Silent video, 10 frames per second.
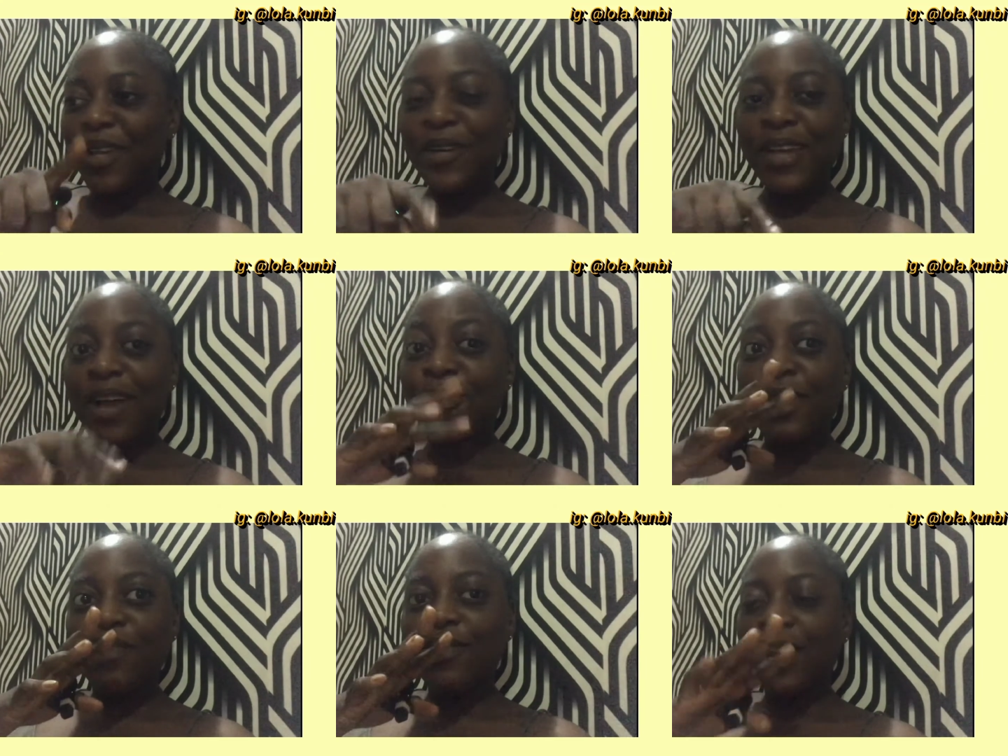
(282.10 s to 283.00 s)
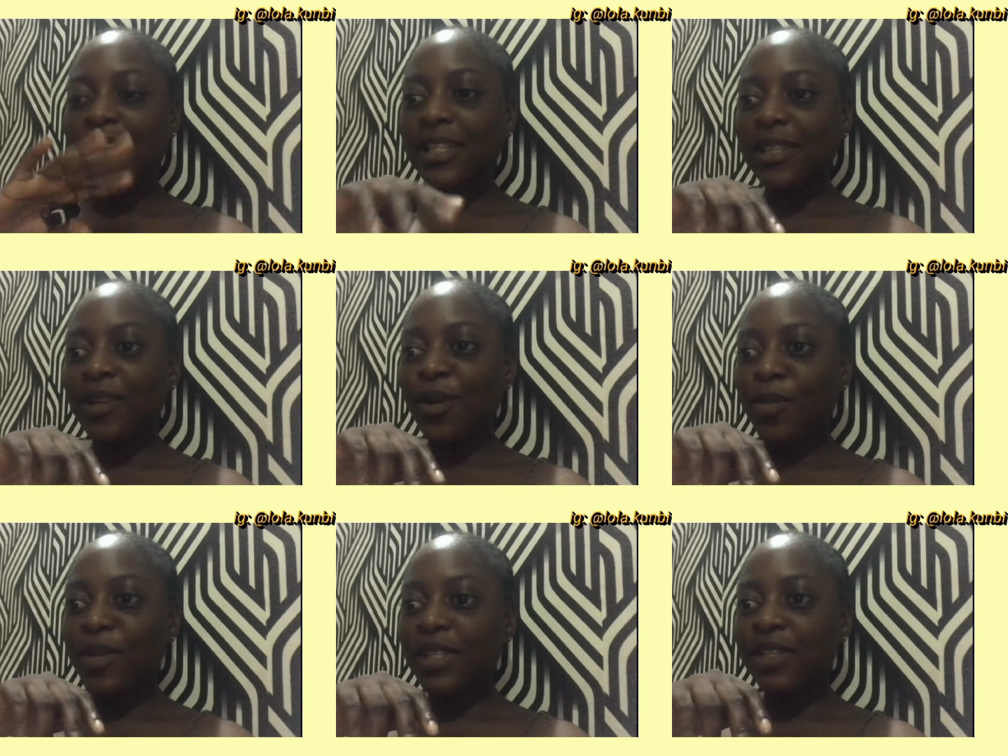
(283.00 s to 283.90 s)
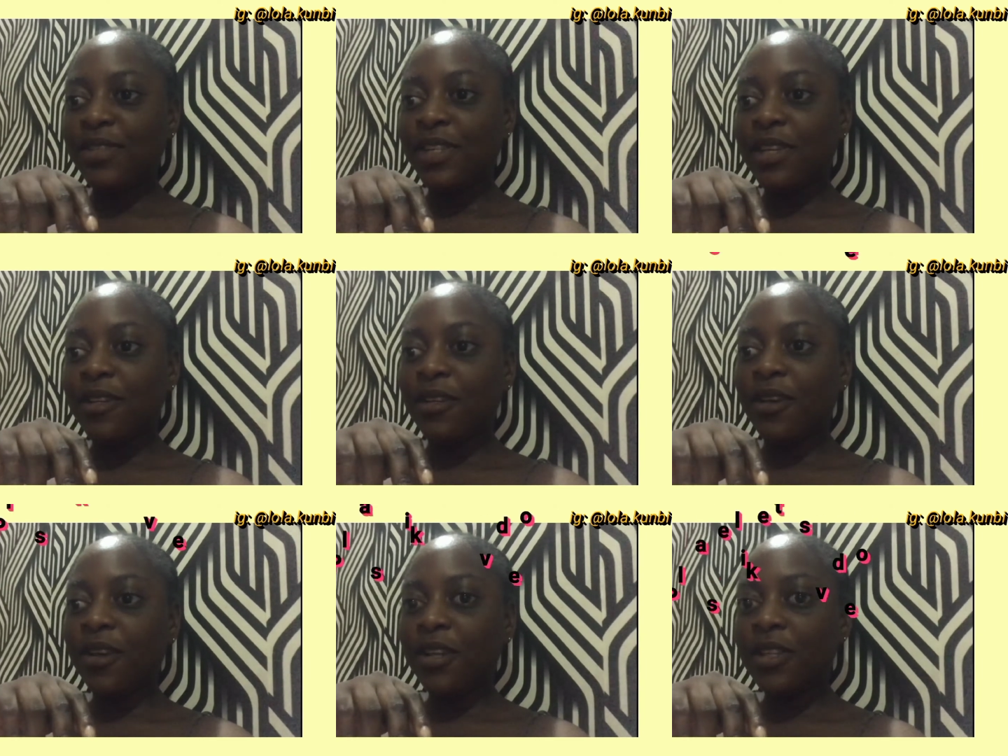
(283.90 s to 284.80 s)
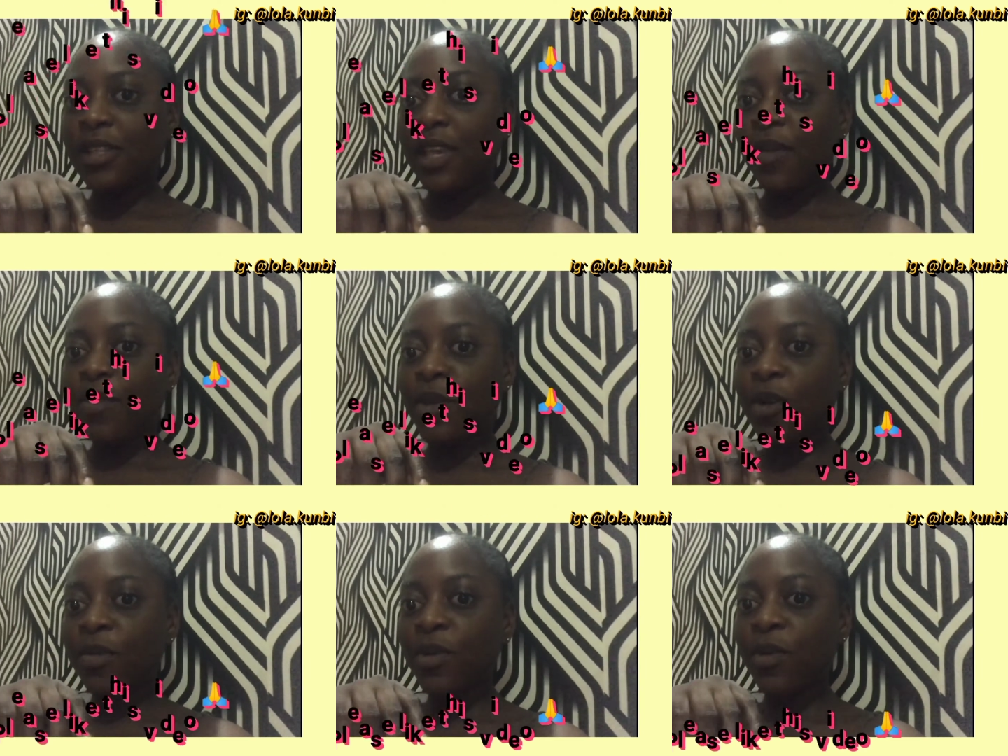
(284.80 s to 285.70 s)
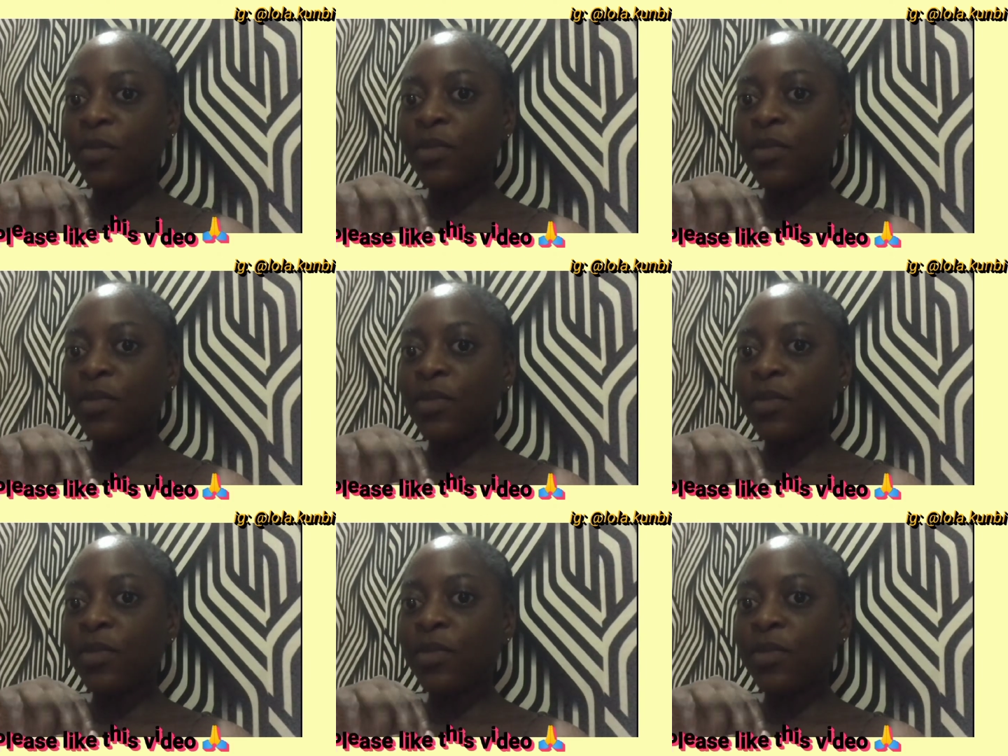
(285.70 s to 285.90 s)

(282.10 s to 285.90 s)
I'll tell you. I will give you guys updates if she does get me gummy